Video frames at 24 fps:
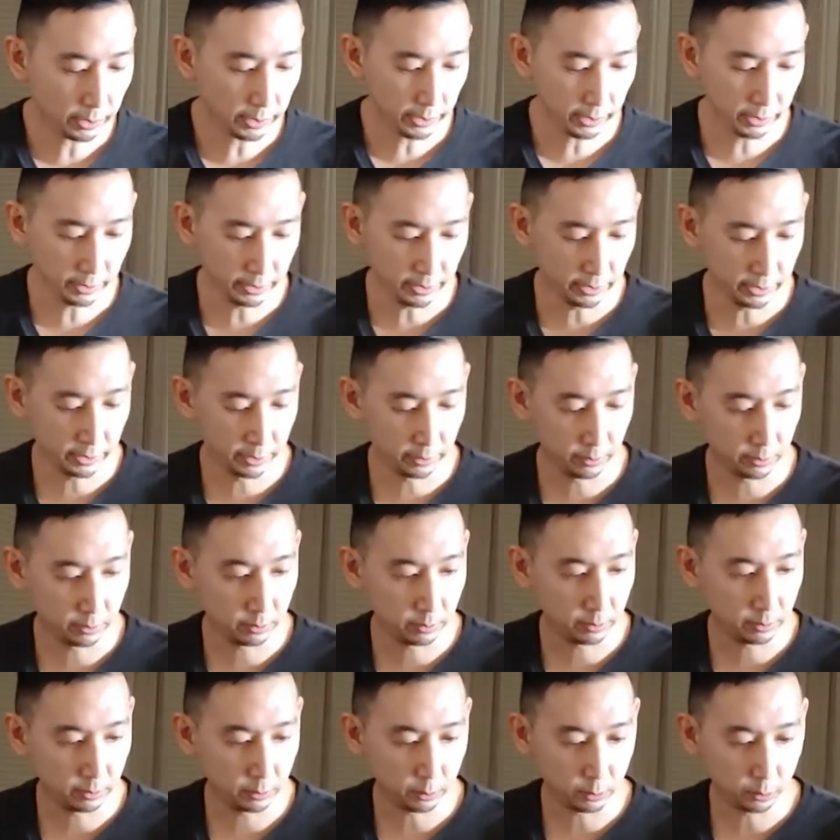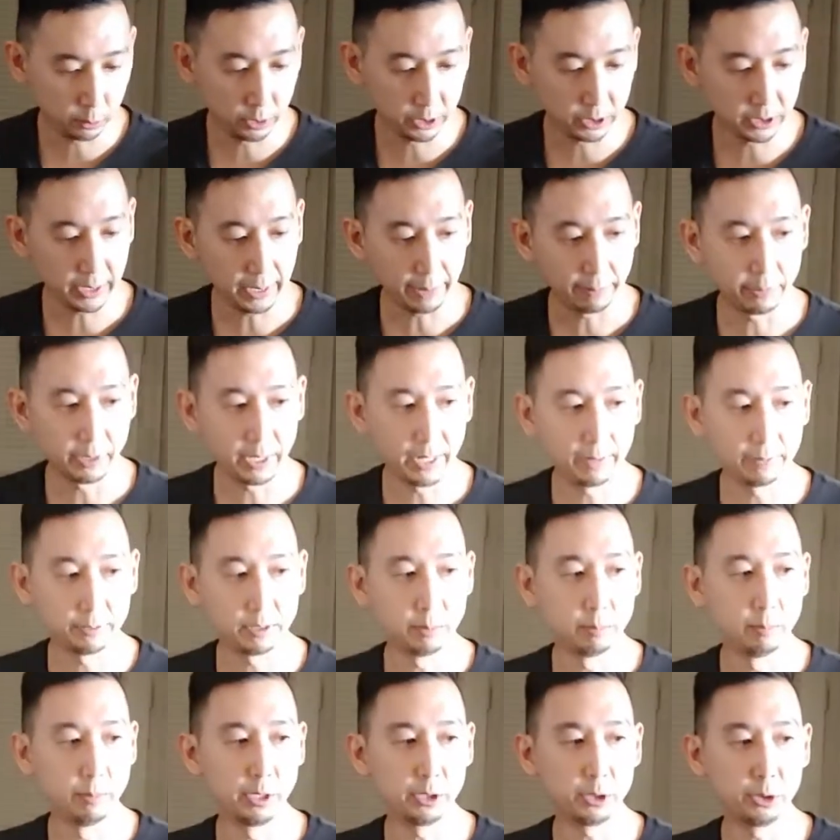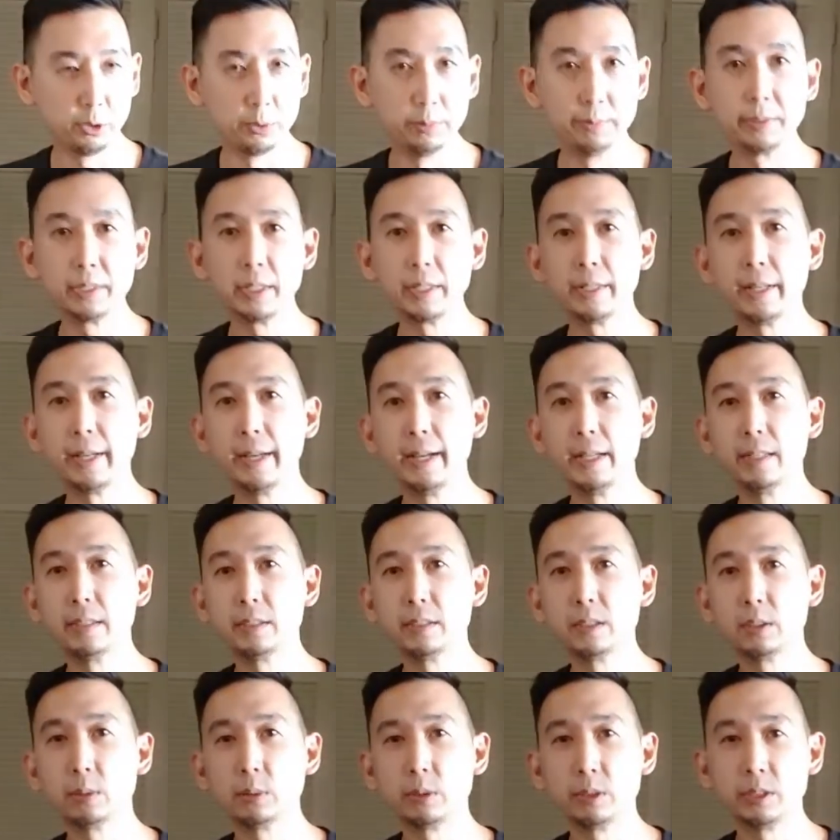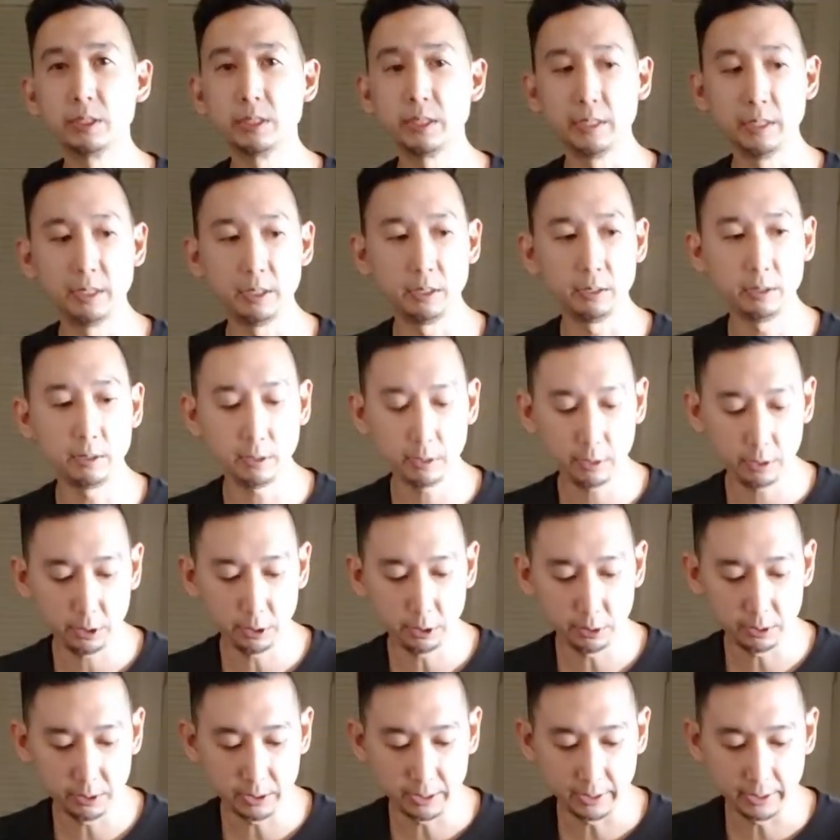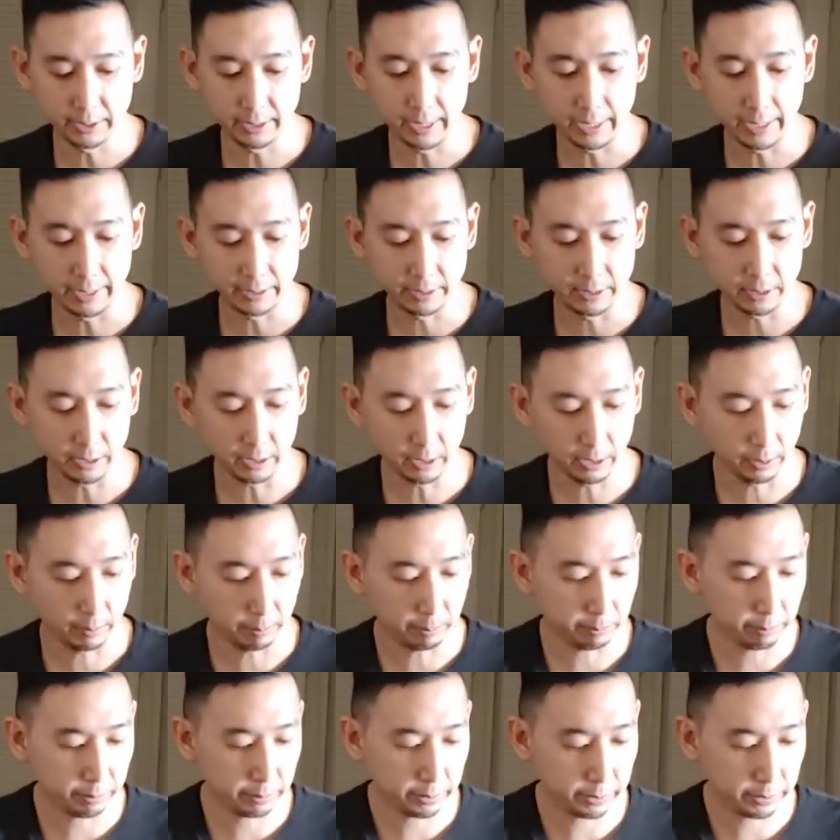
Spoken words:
And then we just happen to have some mushrooms on hand, so we're just going to use these guys up.